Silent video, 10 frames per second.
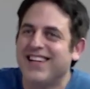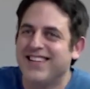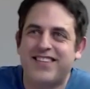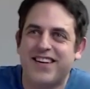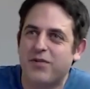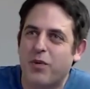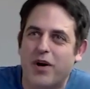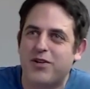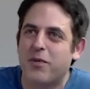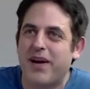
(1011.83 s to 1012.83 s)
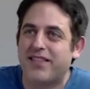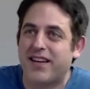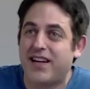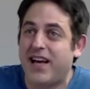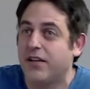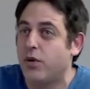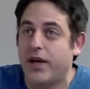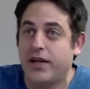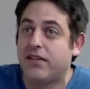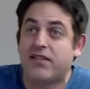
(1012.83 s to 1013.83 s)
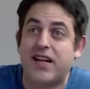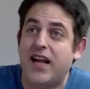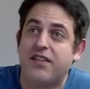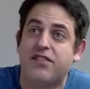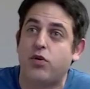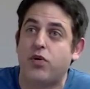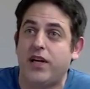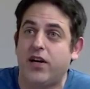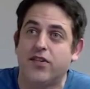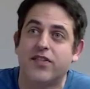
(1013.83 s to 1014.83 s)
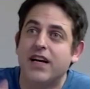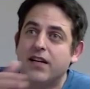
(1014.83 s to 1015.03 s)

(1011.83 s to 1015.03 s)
This is what you basically are doing. This is the last 2 years.